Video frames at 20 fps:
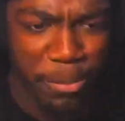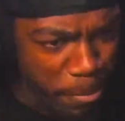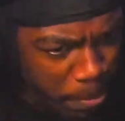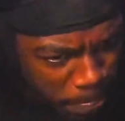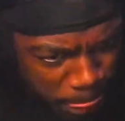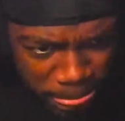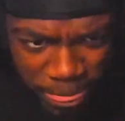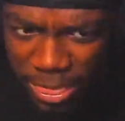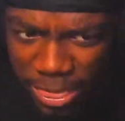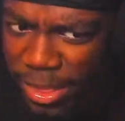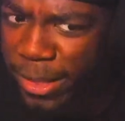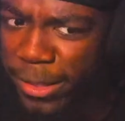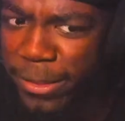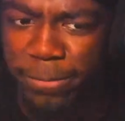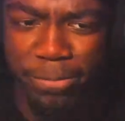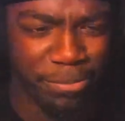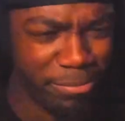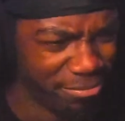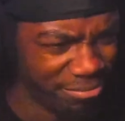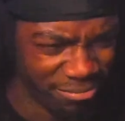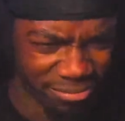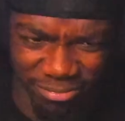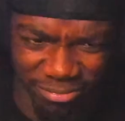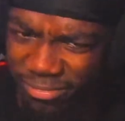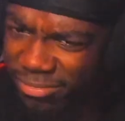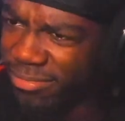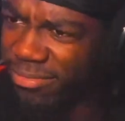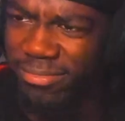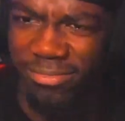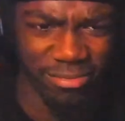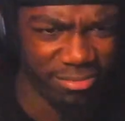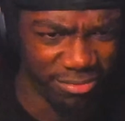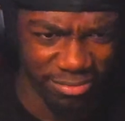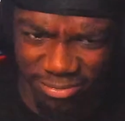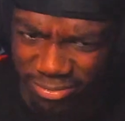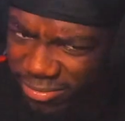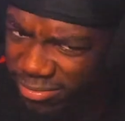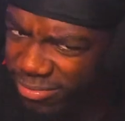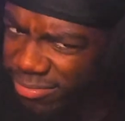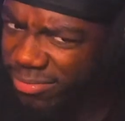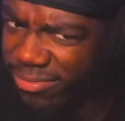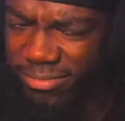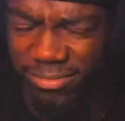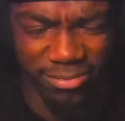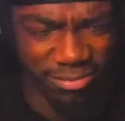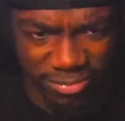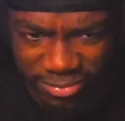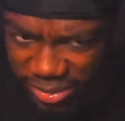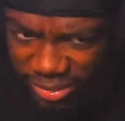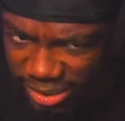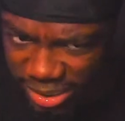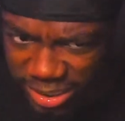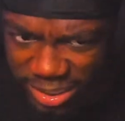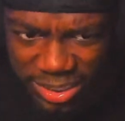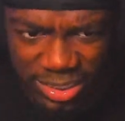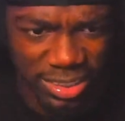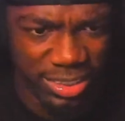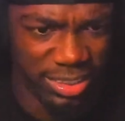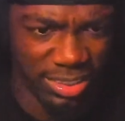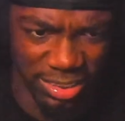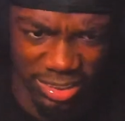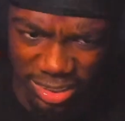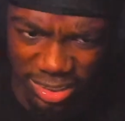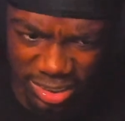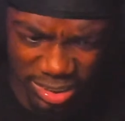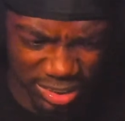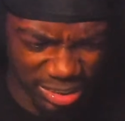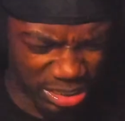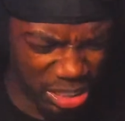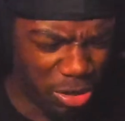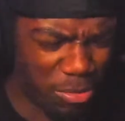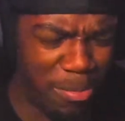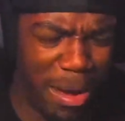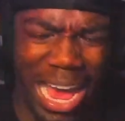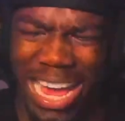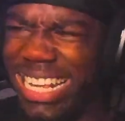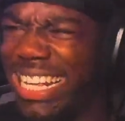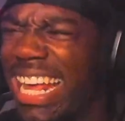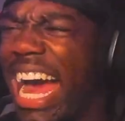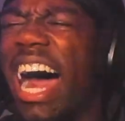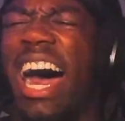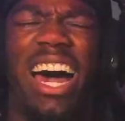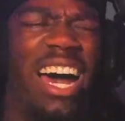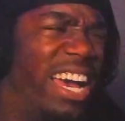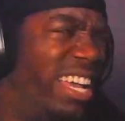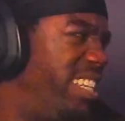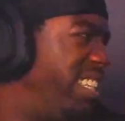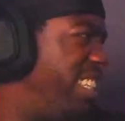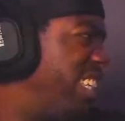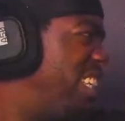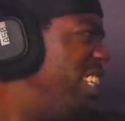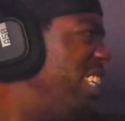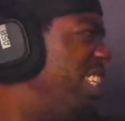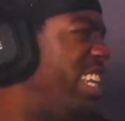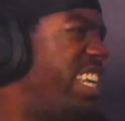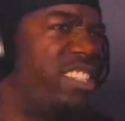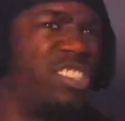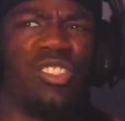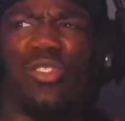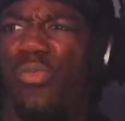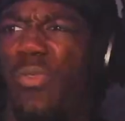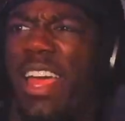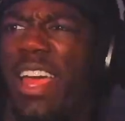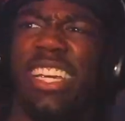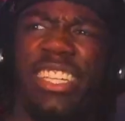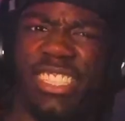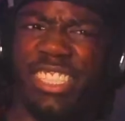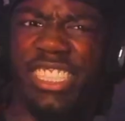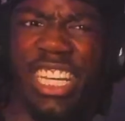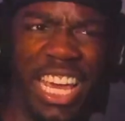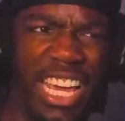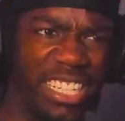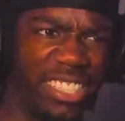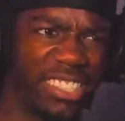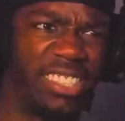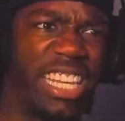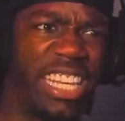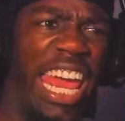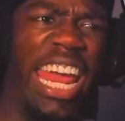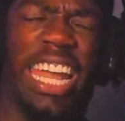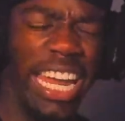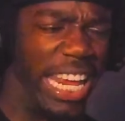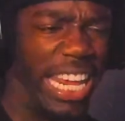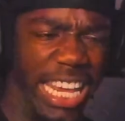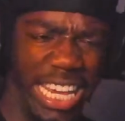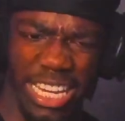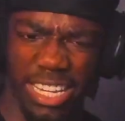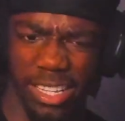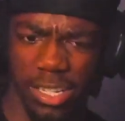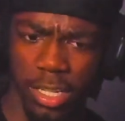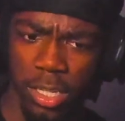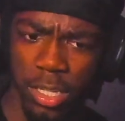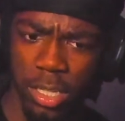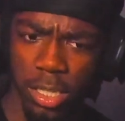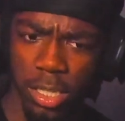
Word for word: My sister a shooter clip through the hip. Turn the nigga to uterus, you the bitch. Now either your college. Oh my god, goodness gracious, skinny!